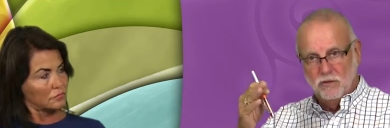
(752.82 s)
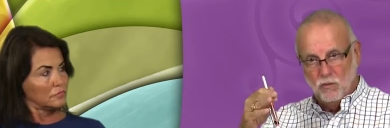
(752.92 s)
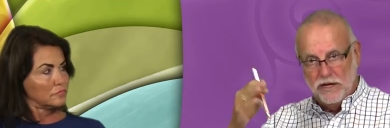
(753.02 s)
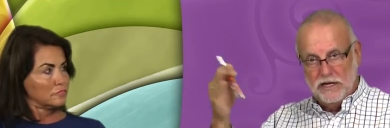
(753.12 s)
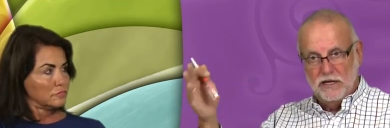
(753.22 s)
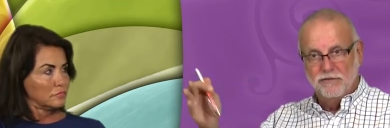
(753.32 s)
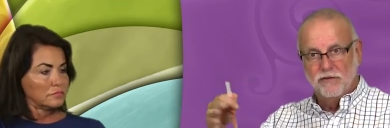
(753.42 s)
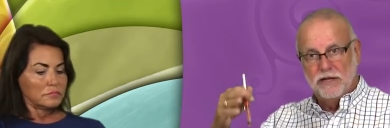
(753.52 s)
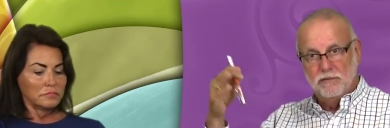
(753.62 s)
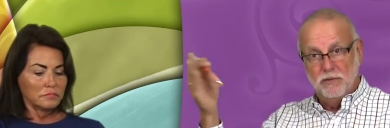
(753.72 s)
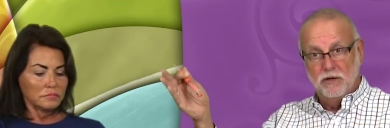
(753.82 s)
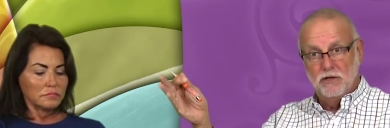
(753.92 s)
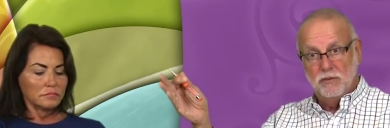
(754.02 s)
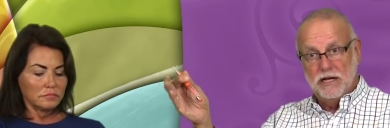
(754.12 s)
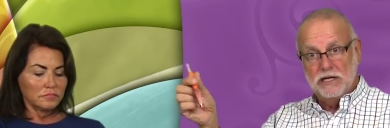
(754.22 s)
Speaker 1: they're waiting for that
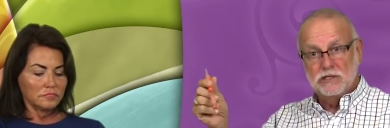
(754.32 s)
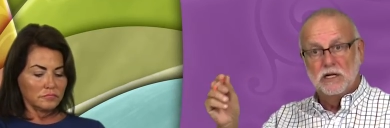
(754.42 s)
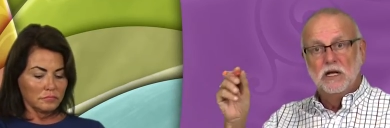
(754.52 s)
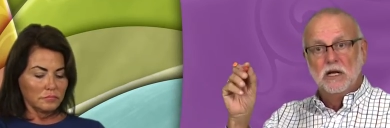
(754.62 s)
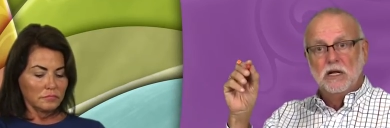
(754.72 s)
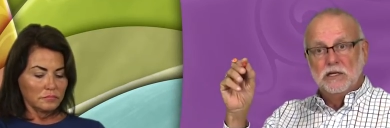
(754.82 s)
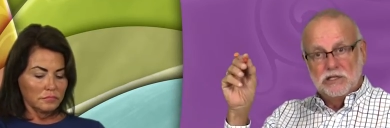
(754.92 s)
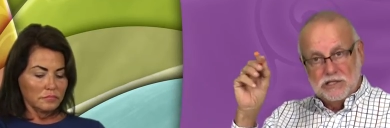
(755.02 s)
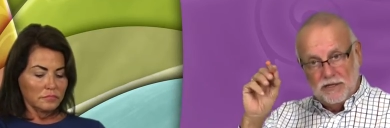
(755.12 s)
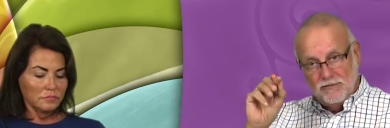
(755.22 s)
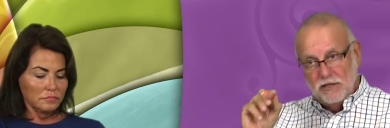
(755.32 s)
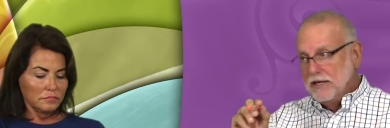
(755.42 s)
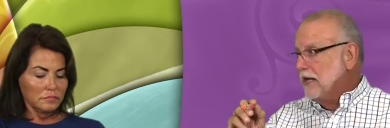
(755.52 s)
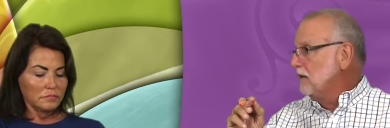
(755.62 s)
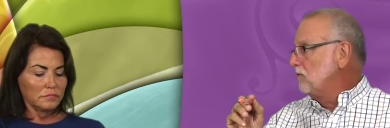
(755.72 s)
period to pass to see if the
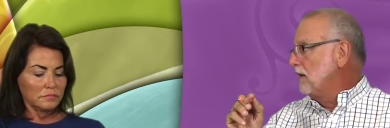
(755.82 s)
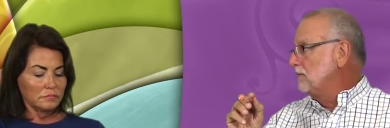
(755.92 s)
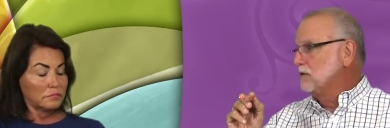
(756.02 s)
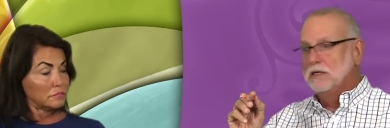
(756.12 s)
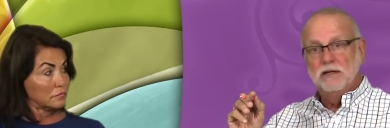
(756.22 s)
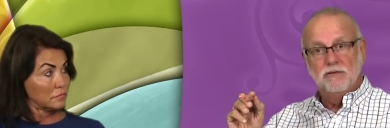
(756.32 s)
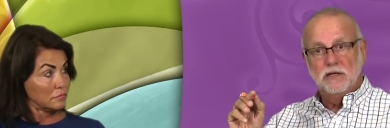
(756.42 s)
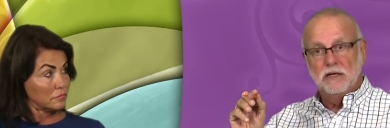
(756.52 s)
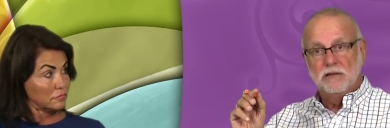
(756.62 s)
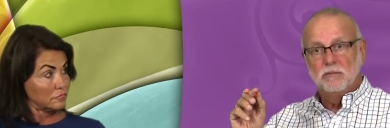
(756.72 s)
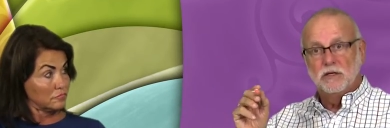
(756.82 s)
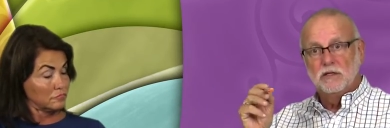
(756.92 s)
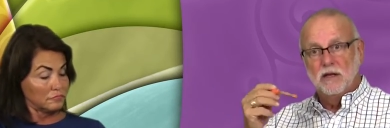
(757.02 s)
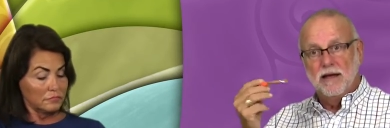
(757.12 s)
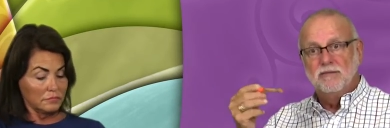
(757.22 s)
data drops significantly. But
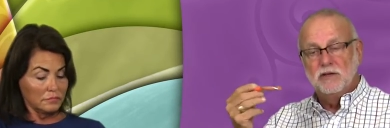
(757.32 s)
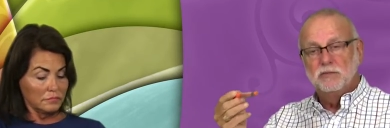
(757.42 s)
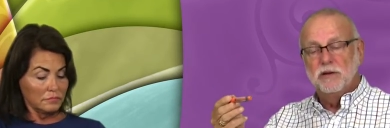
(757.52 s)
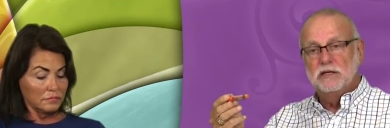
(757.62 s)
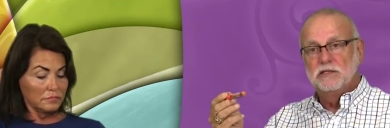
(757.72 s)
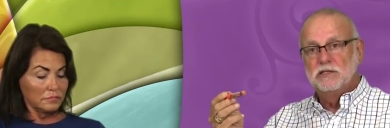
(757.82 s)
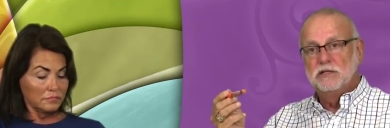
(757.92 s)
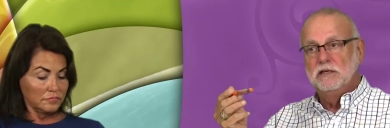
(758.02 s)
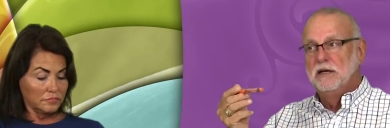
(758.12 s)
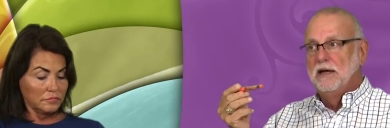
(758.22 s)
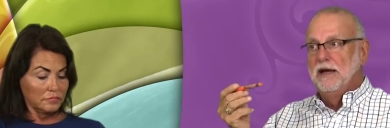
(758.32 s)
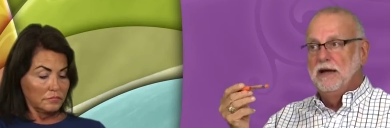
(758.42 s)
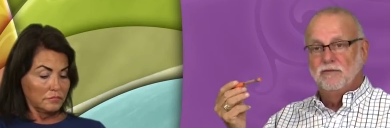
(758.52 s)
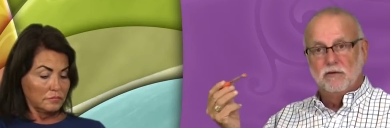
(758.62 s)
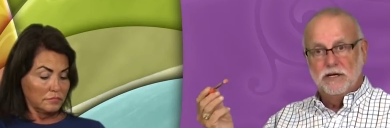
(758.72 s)
the life expectancy
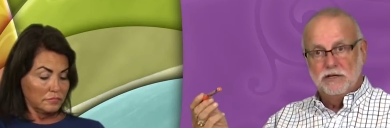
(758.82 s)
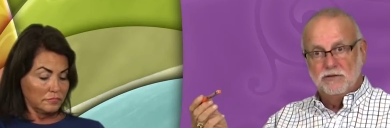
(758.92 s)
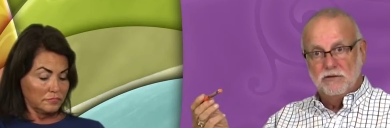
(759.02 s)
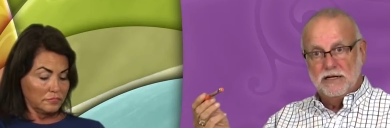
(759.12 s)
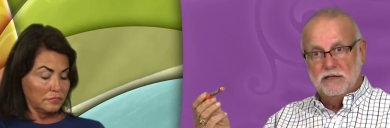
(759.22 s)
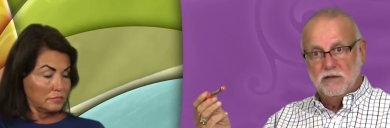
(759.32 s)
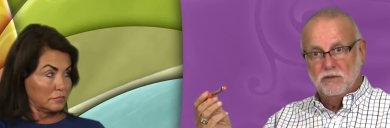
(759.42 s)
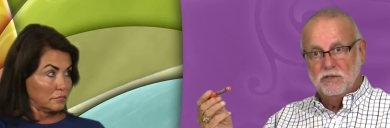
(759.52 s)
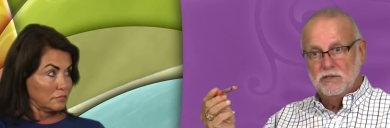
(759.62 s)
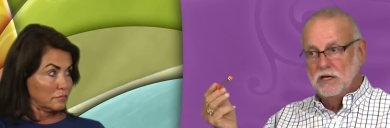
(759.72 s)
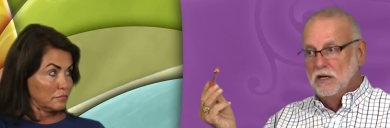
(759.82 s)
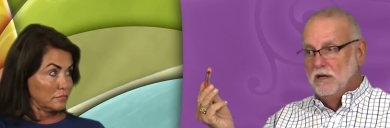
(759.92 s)
after cancer diagnosis